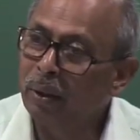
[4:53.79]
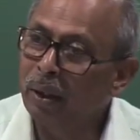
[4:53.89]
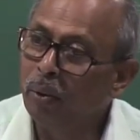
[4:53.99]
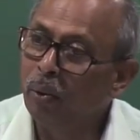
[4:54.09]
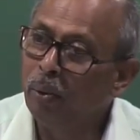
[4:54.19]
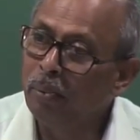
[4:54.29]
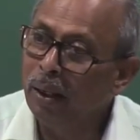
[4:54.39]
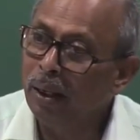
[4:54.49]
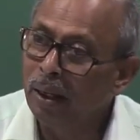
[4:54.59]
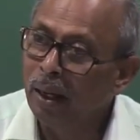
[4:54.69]
will
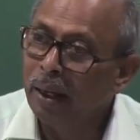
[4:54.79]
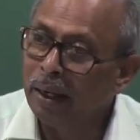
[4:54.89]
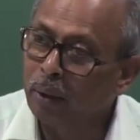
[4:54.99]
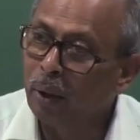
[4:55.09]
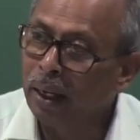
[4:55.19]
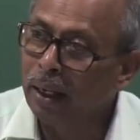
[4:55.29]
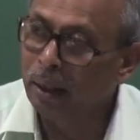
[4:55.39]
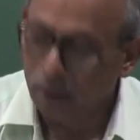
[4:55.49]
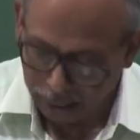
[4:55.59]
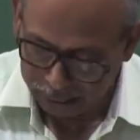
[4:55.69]
be
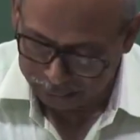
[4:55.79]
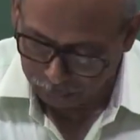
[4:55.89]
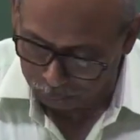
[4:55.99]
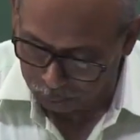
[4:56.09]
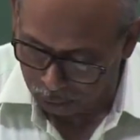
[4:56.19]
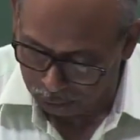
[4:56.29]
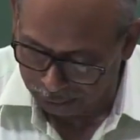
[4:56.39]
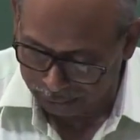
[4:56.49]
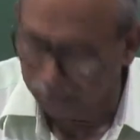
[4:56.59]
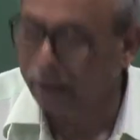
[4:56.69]
requiring, like it is proportional to
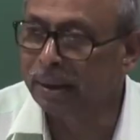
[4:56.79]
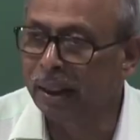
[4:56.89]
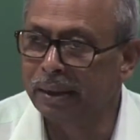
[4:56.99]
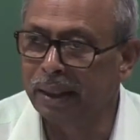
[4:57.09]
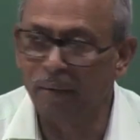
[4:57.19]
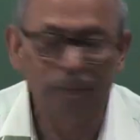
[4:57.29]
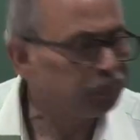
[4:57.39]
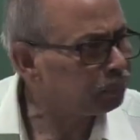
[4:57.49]
the temperature itself,